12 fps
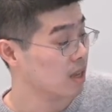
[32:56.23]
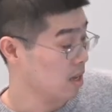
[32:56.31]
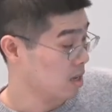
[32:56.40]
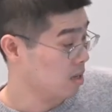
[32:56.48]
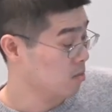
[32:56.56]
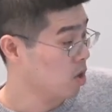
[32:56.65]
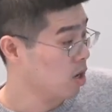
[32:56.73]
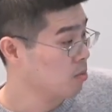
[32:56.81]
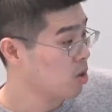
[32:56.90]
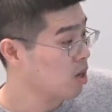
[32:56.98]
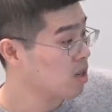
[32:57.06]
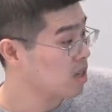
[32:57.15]
And more
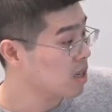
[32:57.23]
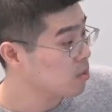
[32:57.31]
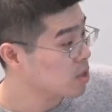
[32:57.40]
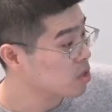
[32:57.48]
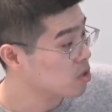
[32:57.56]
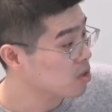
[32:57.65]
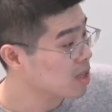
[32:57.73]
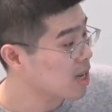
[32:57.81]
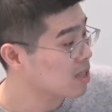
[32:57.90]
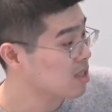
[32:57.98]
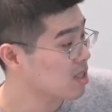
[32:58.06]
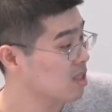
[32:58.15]
importantly, we show
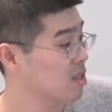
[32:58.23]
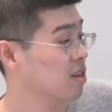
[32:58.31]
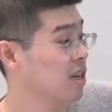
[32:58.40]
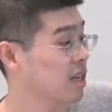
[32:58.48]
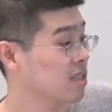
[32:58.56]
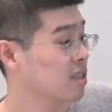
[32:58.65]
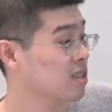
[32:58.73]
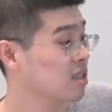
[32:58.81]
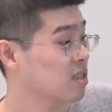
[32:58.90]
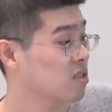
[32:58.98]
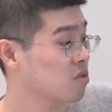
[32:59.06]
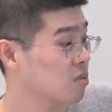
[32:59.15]
that there exists a
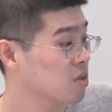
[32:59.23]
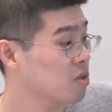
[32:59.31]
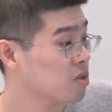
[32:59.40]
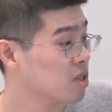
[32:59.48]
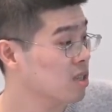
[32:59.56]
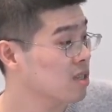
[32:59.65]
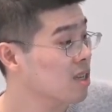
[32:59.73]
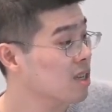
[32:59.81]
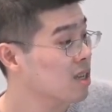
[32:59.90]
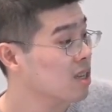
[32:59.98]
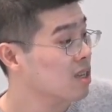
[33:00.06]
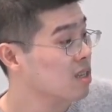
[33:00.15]
distribution
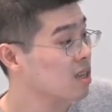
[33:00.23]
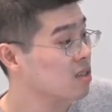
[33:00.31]
such